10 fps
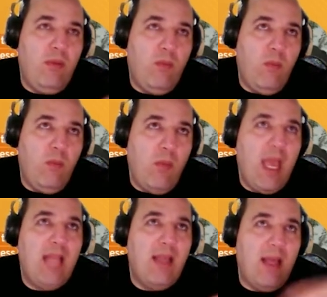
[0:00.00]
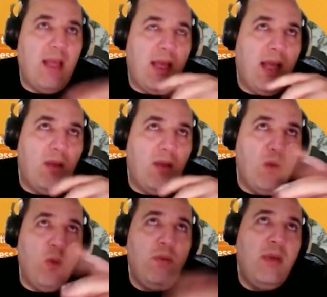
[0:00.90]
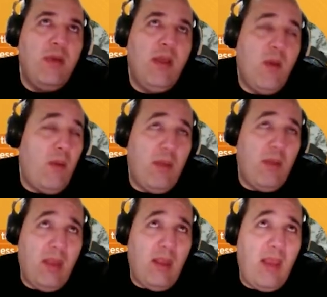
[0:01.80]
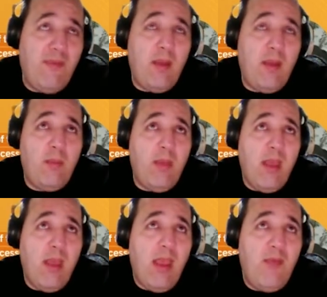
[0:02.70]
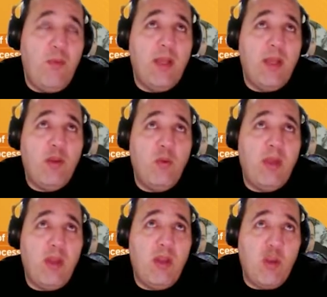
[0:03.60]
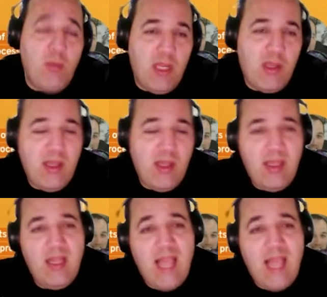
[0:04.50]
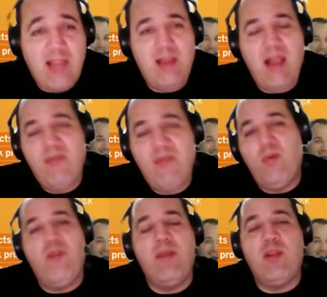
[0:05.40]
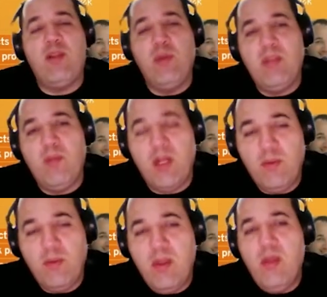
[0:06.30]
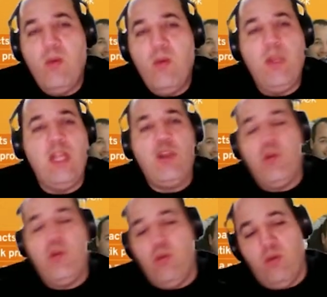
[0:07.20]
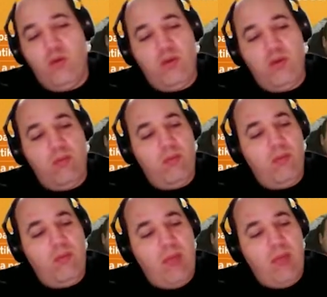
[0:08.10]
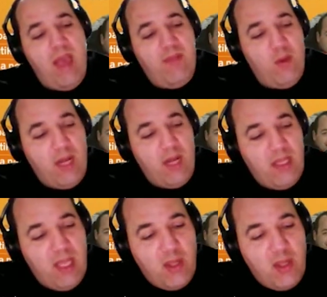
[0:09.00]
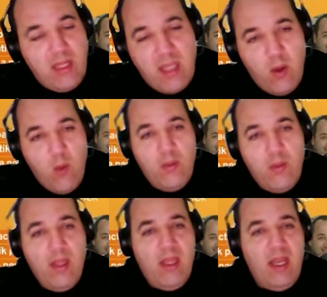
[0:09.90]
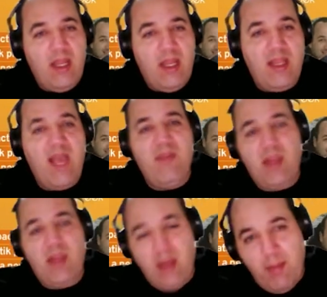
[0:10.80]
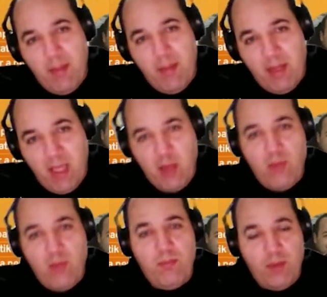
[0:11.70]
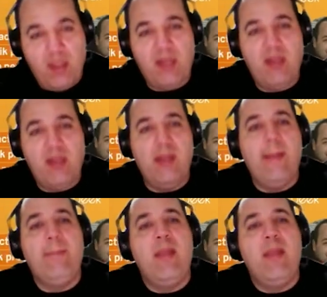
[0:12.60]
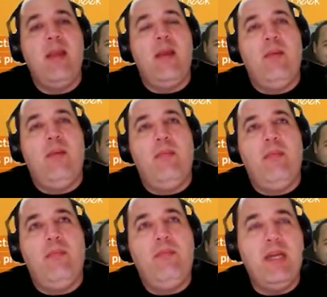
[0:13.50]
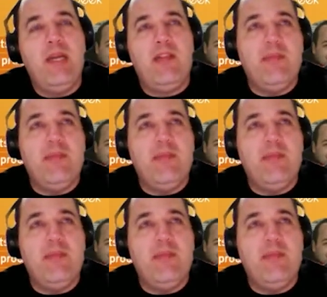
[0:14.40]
we had a growth. If we want to reach the last level of maturity model, we need to have the organization as a whole in a service implementation process. But